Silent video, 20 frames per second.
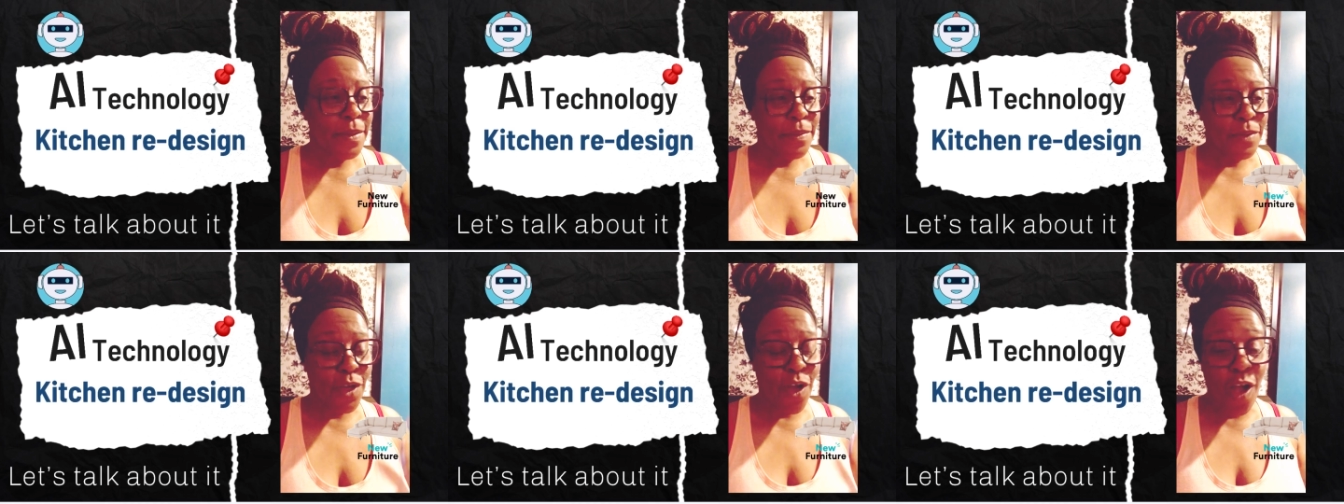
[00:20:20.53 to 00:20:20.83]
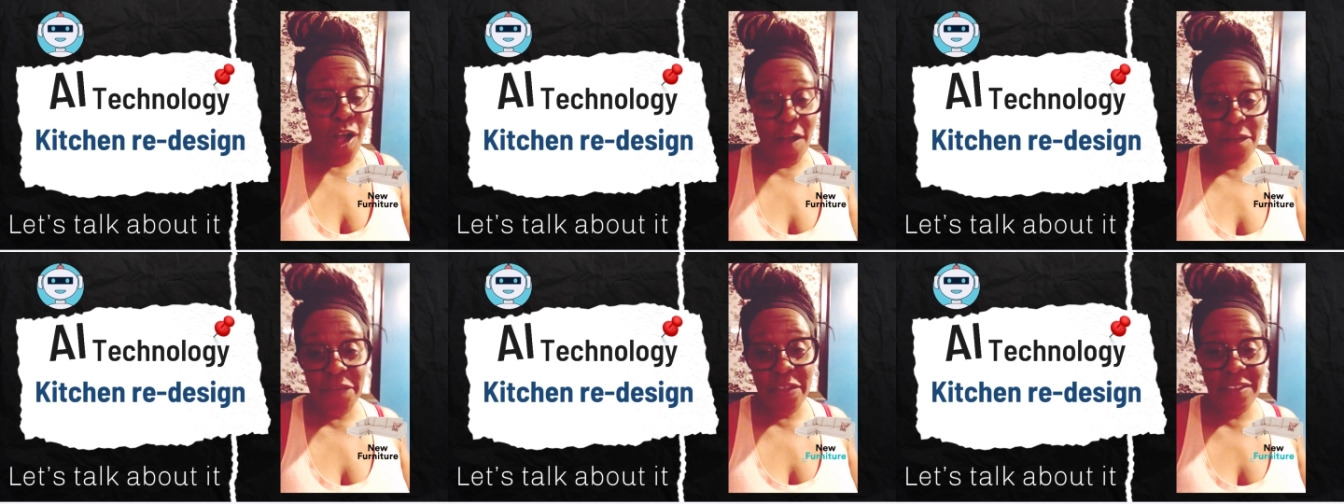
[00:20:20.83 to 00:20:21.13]

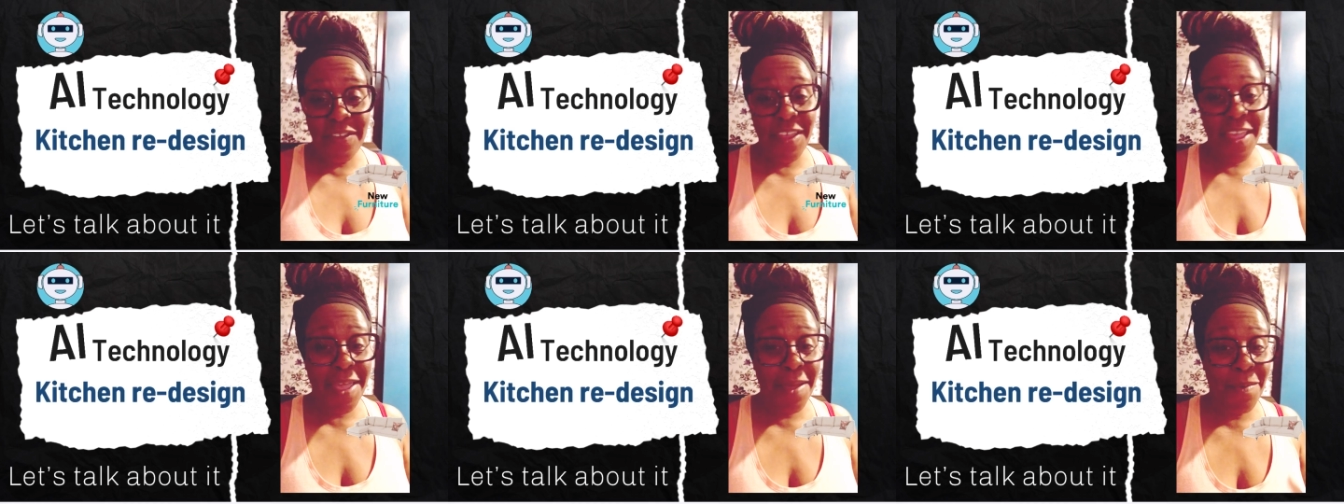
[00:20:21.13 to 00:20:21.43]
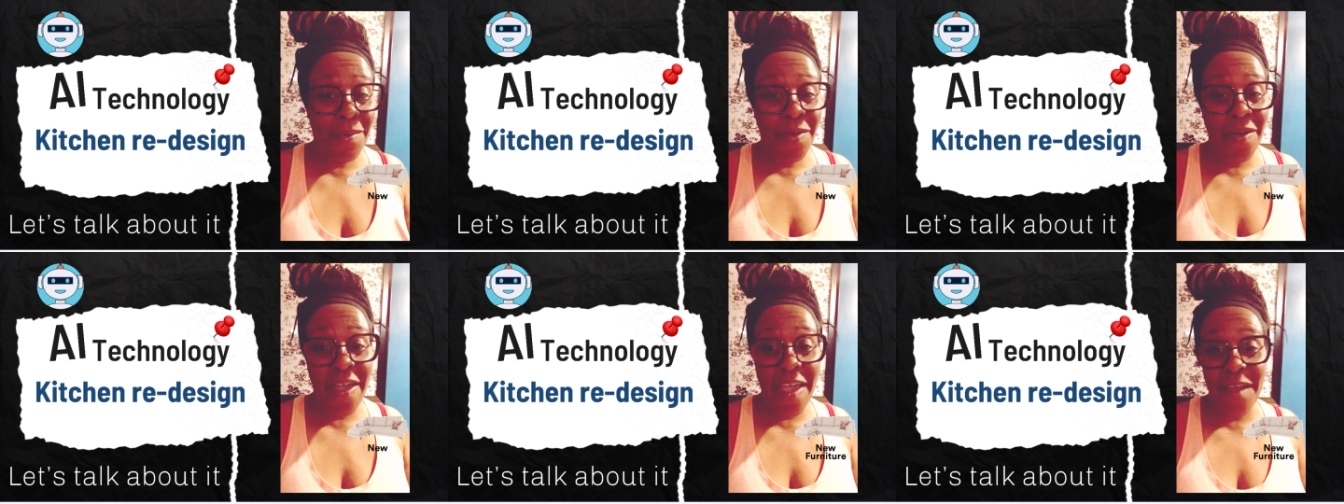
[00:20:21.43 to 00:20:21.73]
coffee
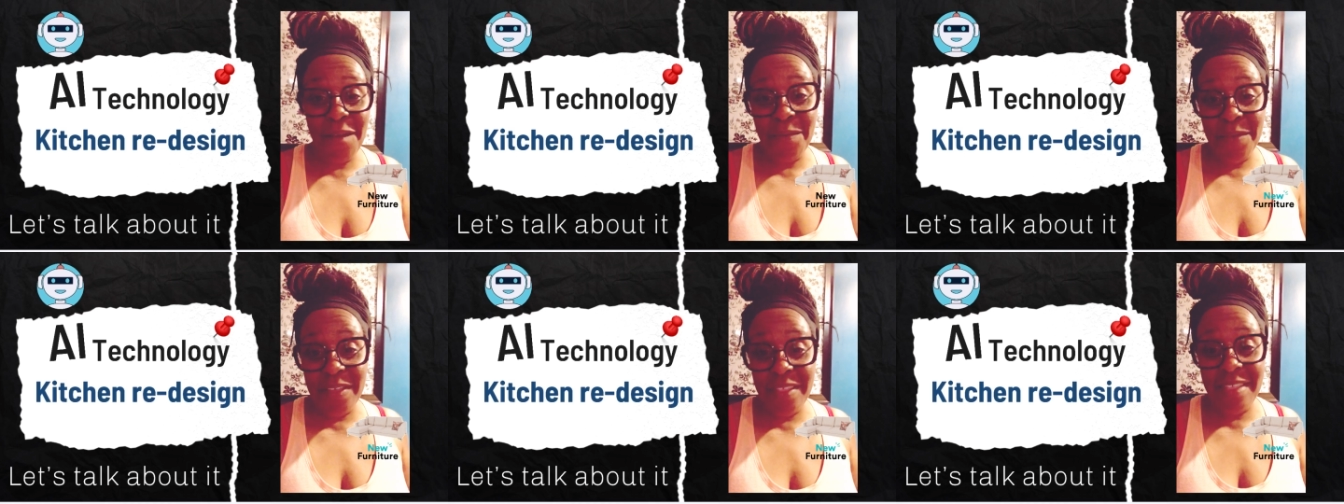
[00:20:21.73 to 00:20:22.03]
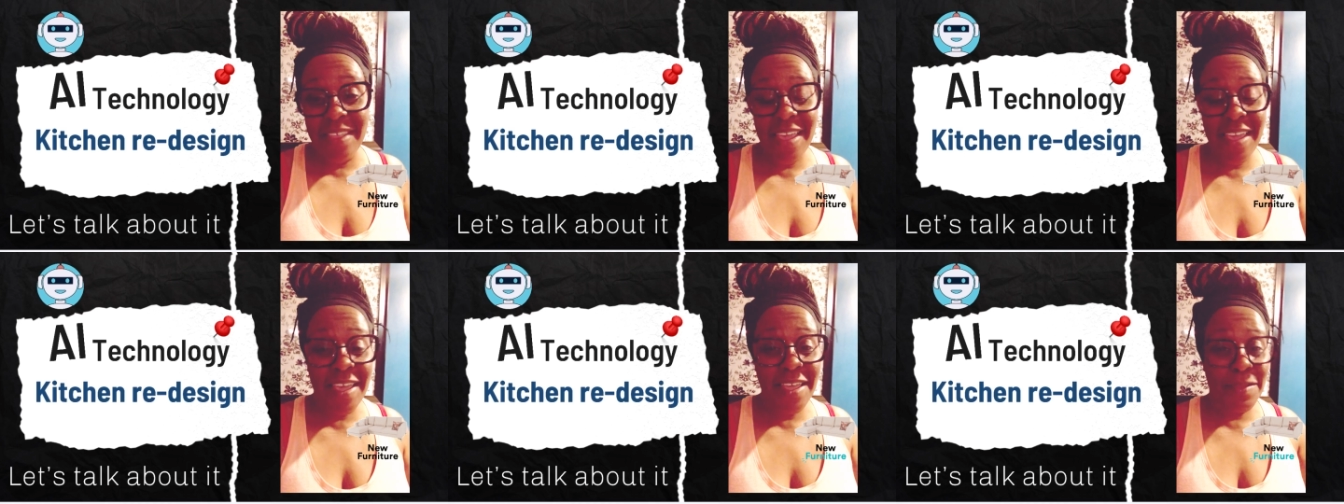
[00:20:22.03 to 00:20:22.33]
table,
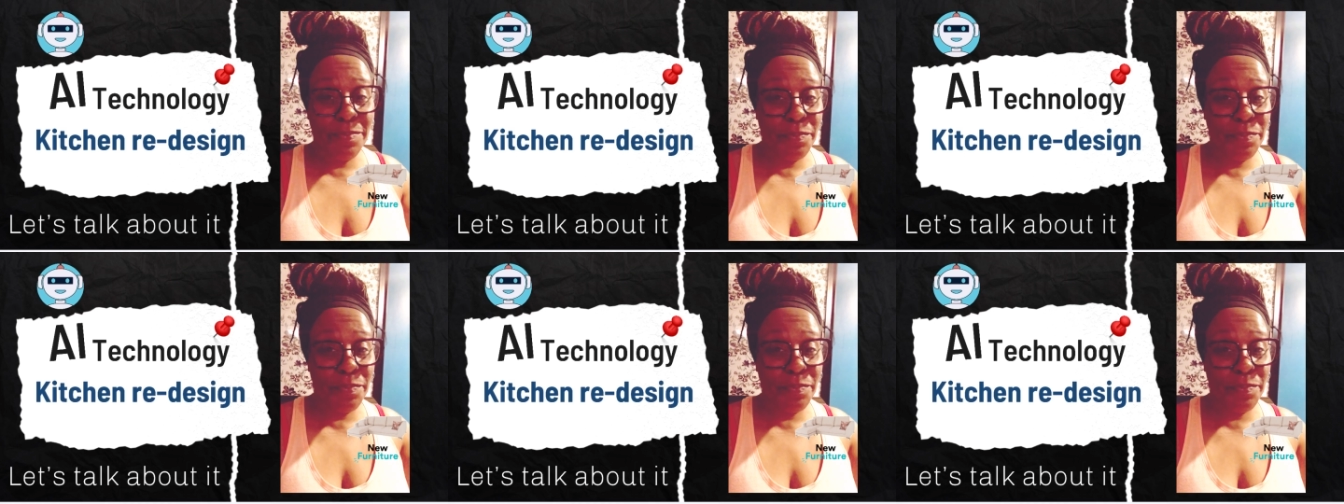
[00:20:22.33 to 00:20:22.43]
everything in